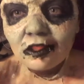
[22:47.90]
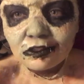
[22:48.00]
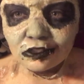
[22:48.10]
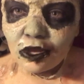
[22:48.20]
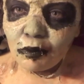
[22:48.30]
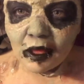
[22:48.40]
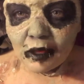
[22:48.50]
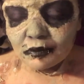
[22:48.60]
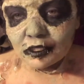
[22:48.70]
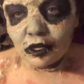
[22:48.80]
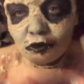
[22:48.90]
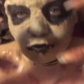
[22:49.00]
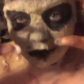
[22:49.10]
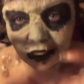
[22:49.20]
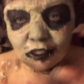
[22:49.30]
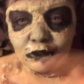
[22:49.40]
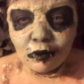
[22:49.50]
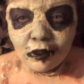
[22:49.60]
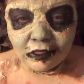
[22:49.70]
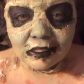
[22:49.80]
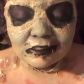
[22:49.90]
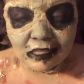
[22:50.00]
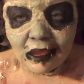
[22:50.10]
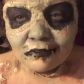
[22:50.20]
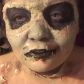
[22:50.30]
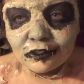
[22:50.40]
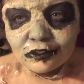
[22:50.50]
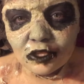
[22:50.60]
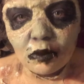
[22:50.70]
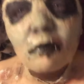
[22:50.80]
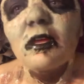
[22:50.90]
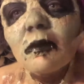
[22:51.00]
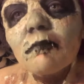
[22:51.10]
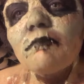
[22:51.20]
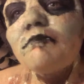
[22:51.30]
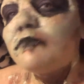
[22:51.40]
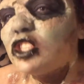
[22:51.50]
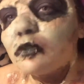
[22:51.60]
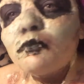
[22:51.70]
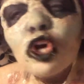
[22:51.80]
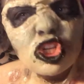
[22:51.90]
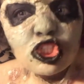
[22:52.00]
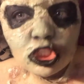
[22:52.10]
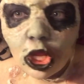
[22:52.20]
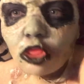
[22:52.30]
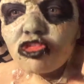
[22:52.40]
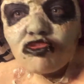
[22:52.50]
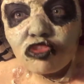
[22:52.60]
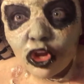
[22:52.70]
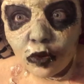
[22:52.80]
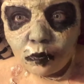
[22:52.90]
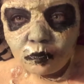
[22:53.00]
there's no way I was going to redo all this after. So I'm going to just push through.